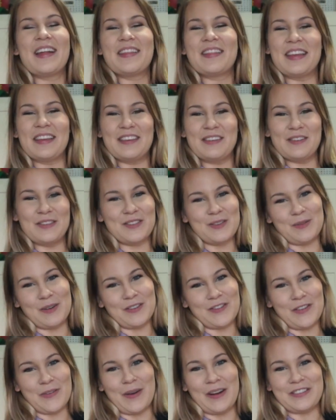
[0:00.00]
Thank you so
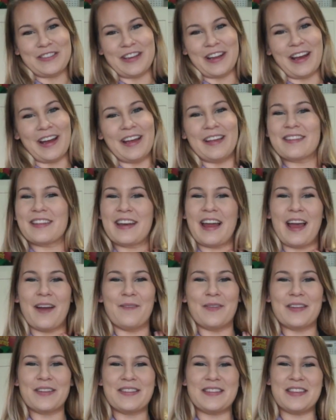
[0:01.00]
much for watching, guys, and I
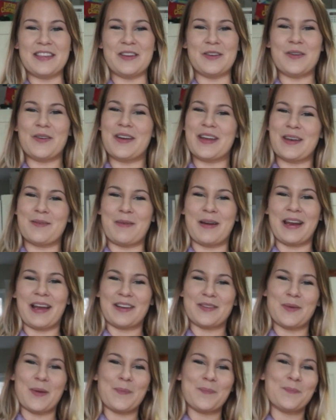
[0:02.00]
will see you in my
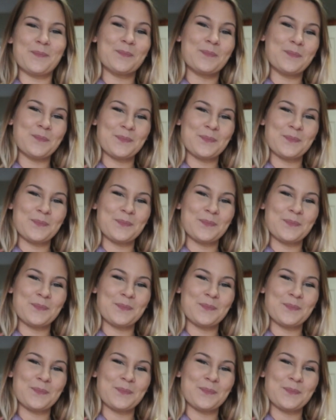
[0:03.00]
next one.